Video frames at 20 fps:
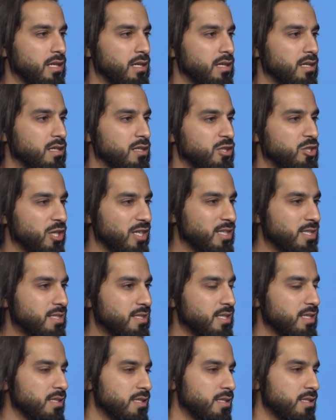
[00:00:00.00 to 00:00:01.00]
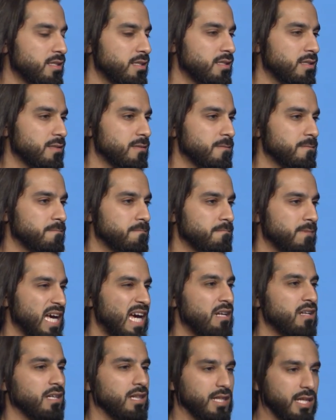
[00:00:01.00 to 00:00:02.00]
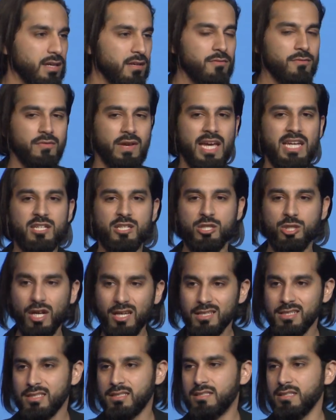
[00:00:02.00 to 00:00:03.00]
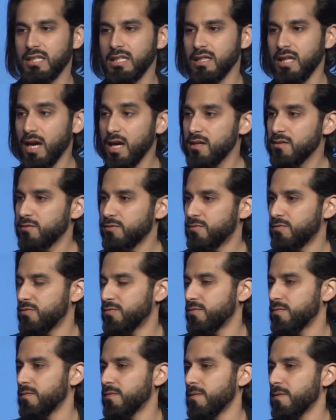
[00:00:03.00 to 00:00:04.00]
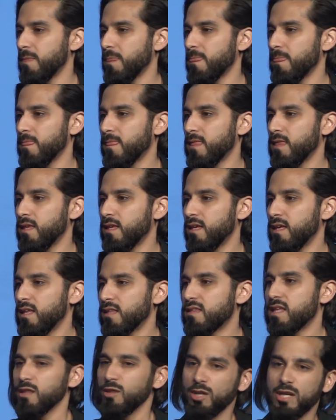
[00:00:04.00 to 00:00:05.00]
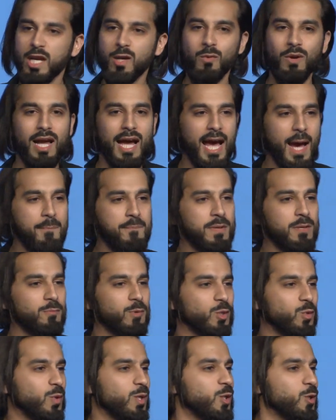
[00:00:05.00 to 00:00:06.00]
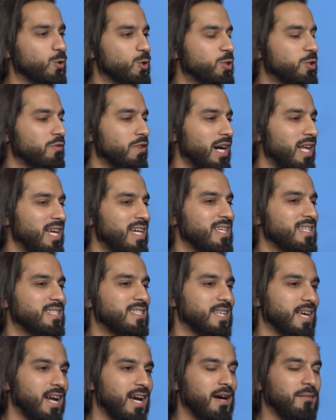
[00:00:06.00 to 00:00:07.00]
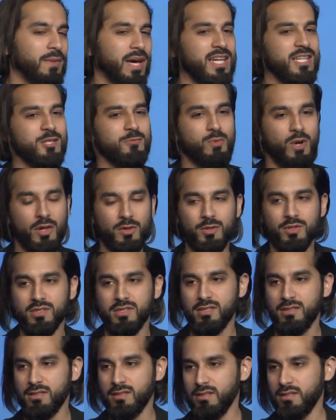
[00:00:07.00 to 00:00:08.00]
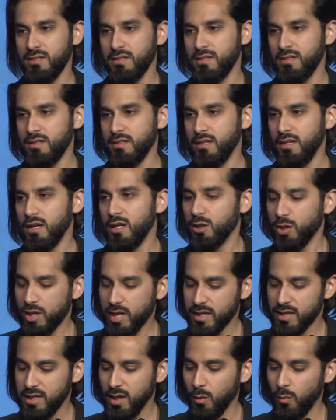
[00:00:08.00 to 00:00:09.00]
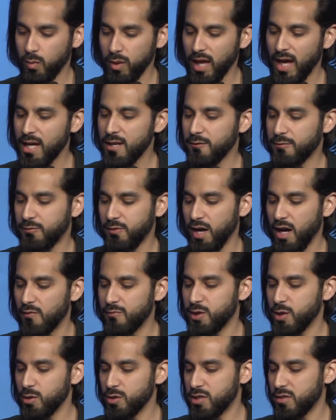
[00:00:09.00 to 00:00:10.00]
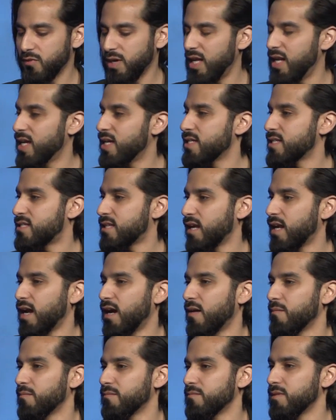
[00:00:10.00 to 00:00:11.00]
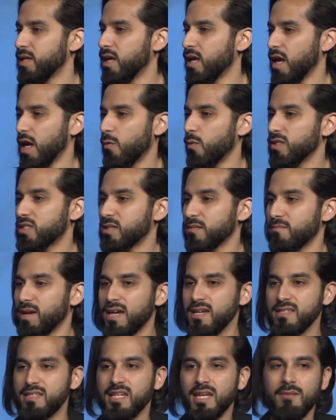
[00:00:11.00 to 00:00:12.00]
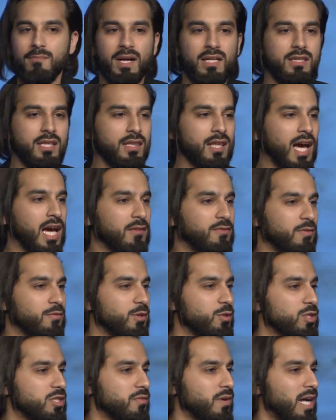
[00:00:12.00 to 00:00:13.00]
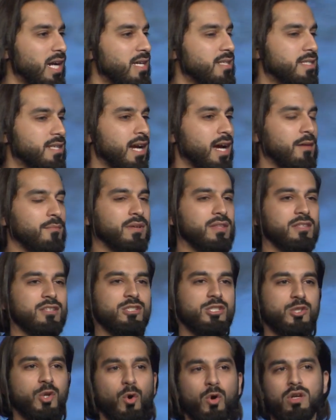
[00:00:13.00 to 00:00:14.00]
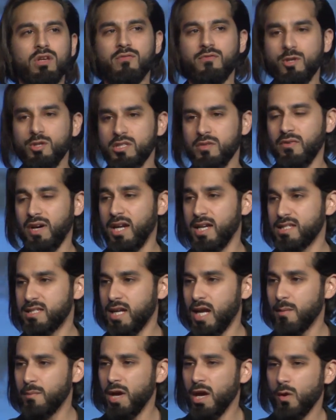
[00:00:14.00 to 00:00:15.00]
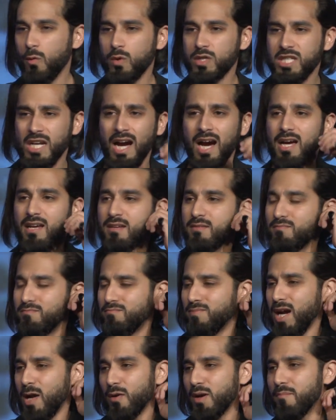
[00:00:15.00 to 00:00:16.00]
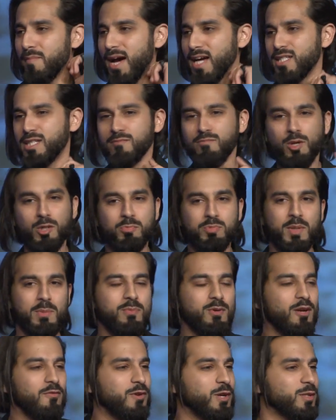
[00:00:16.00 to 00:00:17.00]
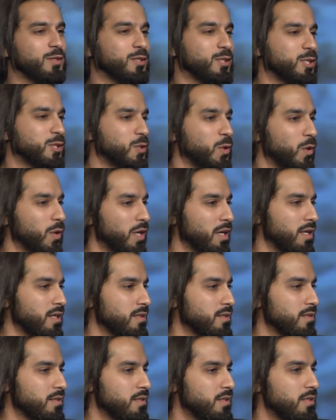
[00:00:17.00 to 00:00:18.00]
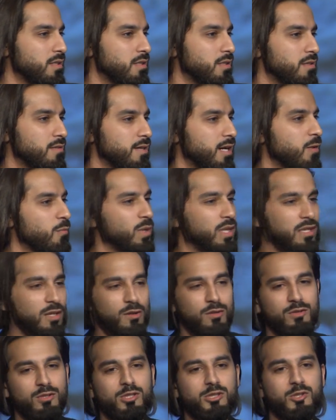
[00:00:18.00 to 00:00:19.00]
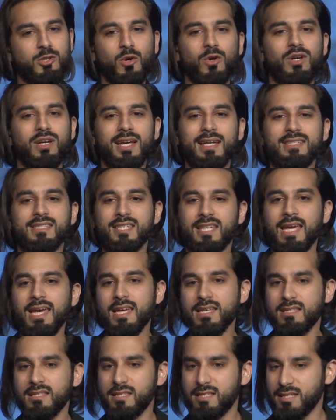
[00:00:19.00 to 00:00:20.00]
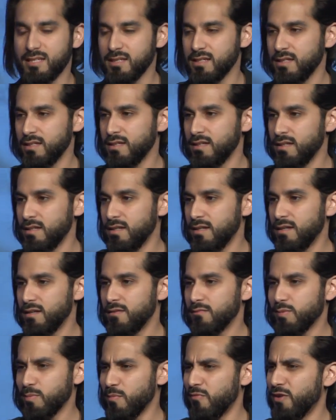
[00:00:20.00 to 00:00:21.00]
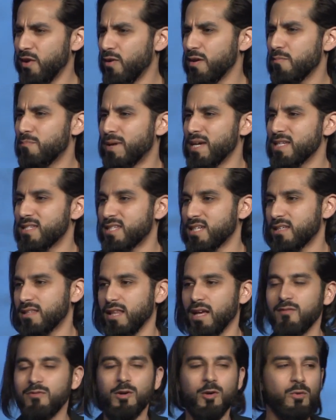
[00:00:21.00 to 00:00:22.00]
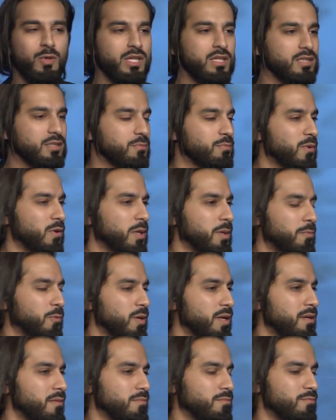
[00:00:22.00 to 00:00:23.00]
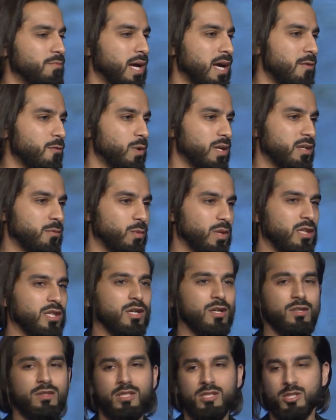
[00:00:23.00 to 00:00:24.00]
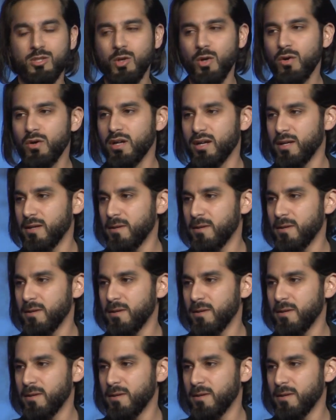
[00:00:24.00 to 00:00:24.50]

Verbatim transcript: justice, how to live a just life? Then look at what happened between Yusuf alayhi salam and his brothers. Look at the life of Yusuf alayhi salam. And what's amazing about the life of Yusuf alayhi salam and the story of Yusuf alayhi salam, which I, I would imagine most people have heard this story. Right? We learn this story as kids. From a very basic level, we, we, we, we, we learn this story.